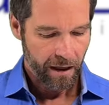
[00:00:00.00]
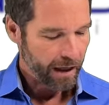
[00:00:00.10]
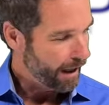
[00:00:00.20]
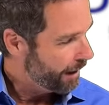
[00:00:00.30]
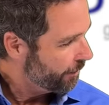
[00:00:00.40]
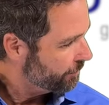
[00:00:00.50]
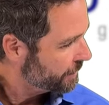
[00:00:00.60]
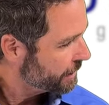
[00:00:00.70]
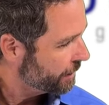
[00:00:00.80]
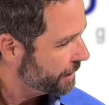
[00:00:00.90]
Um,
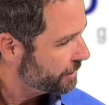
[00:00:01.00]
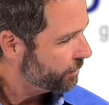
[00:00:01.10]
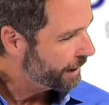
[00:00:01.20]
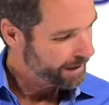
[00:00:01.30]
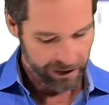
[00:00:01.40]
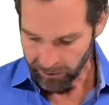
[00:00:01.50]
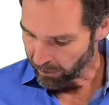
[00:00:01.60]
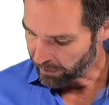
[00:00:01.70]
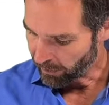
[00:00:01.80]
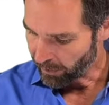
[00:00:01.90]
so this one example
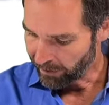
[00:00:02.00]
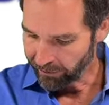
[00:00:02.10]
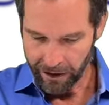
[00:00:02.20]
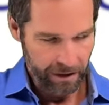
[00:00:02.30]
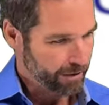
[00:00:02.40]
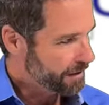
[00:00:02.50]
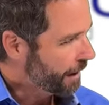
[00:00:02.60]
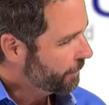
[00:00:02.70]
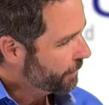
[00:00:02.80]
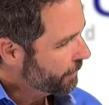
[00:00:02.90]
with the one video is
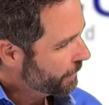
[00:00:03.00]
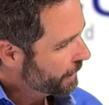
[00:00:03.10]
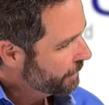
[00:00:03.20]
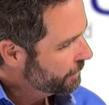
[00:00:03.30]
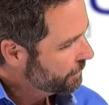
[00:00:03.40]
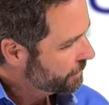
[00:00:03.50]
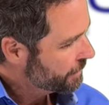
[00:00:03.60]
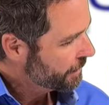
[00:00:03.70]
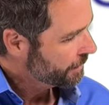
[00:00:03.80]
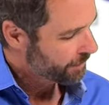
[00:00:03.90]
not one we want to
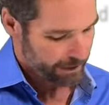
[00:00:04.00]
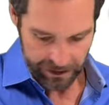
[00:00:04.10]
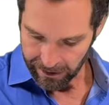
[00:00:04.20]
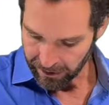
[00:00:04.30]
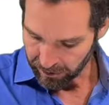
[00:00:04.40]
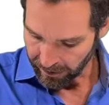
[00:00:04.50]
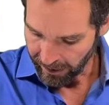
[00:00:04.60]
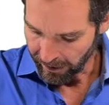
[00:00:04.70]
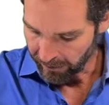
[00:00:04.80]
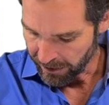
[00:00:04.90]
use. We're going to take this one
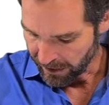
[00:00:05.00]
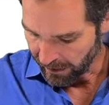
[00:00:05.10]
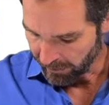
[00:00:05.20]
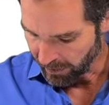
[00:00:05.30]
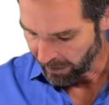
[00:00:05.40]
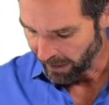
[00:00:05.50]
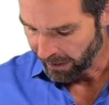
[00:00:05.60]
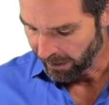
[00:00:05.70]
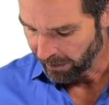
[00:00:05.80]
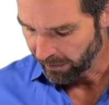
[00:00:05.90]
out, and I'm just going to pull out
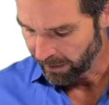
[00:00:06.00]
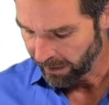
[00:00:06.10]
another one